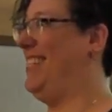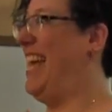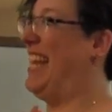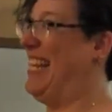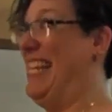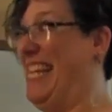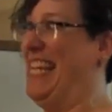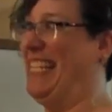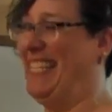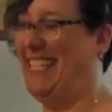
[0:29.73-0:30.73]

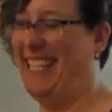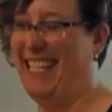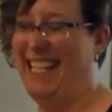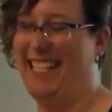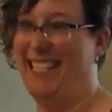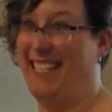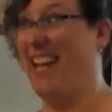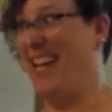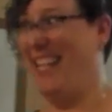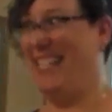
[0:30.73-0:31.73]
techniques in
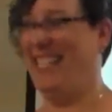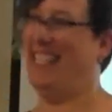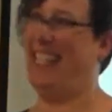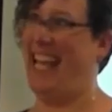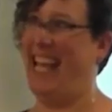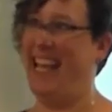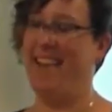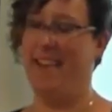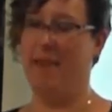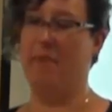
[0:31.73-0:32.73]
science
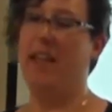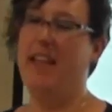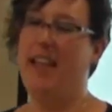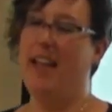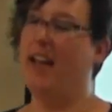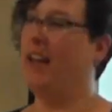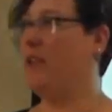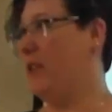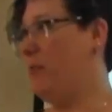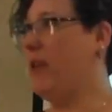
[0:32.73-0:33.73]
today, um, uh,
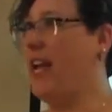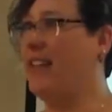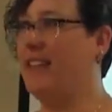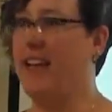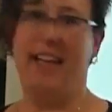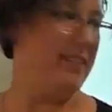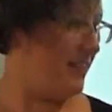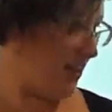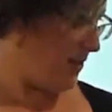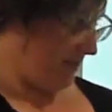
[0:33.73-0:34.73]
CRISPR-Cas9.
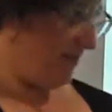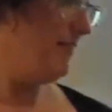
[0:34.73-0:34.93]
So,